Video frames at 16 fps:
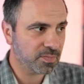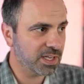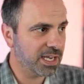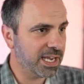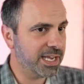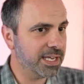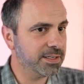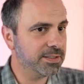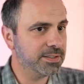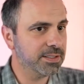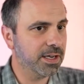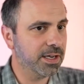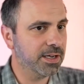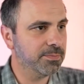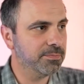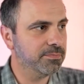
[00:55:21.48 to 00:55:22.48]
And
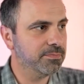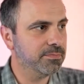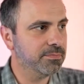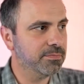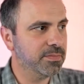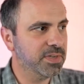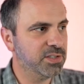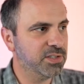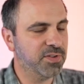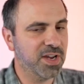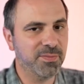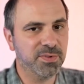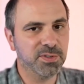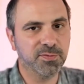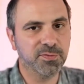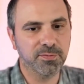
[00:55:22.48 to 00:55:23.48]
he's
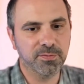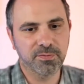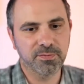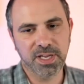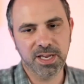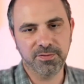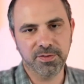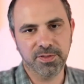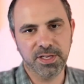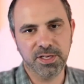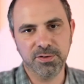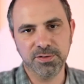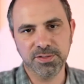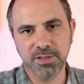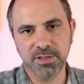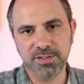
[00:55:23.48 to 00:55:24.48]
famous. They
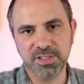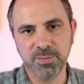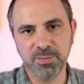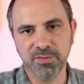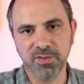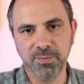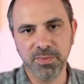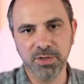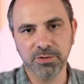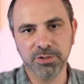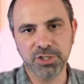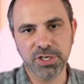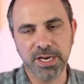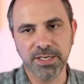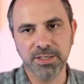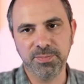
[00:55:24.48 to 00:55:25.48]
use the symbol of a
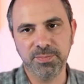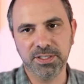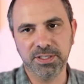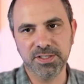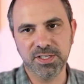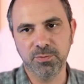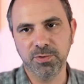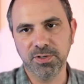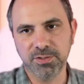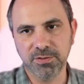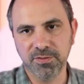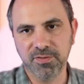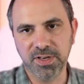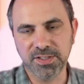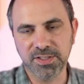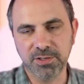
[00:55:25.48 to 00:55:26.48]
milkshake because he went to a
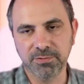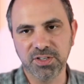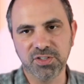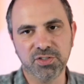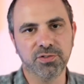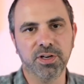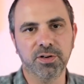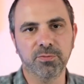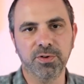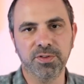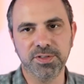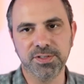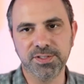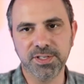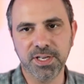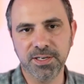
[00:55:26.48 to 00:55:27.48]
fancy restaurant with
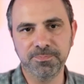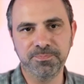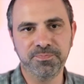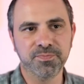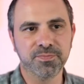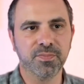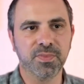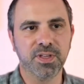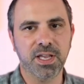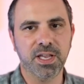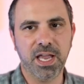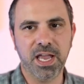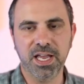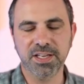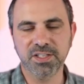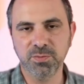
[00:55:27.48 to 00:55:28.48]
his son,
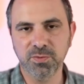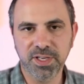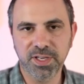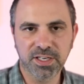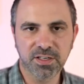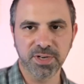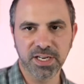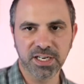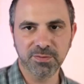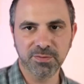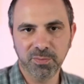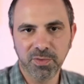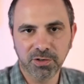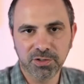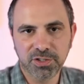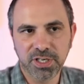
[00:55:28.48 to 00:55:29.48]
asked him if they could make him a
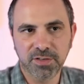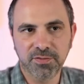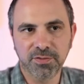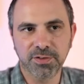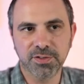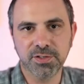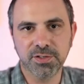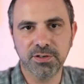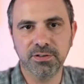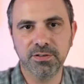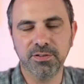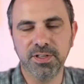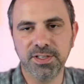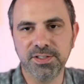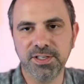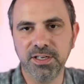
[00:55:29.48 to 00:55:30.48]
milkshake for dessert.
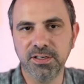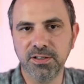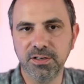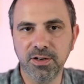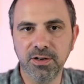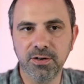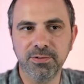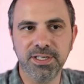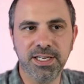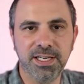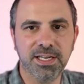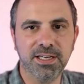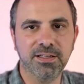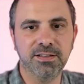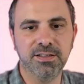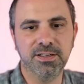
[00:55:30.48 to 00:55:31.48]
They said, no, we
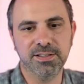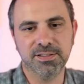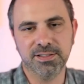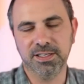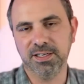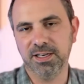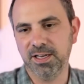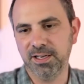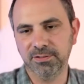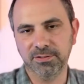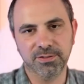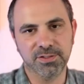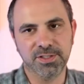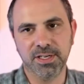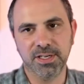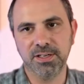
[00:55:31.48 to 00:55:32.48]
can't. He's like, I don't
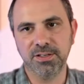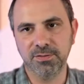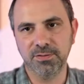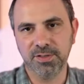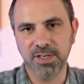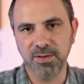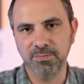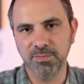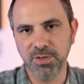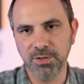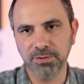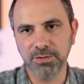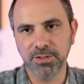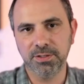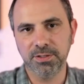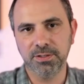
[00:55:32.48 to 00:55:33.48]
understand. You've got
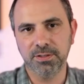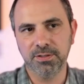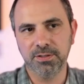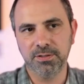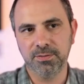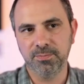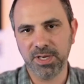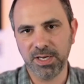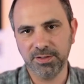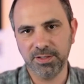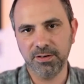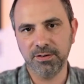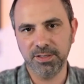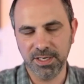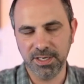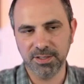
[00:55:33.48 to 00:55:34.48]
milk back
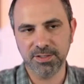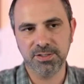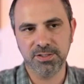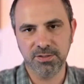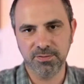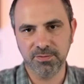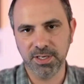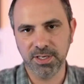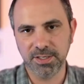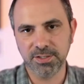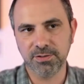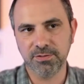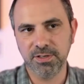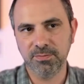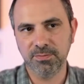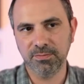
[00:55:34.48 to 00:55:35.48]
there. Yes. You've got ice
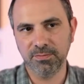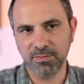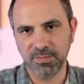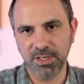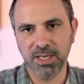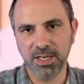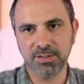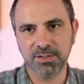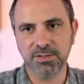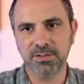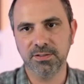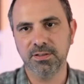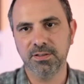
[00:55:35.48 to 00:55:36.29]
cream. Yes.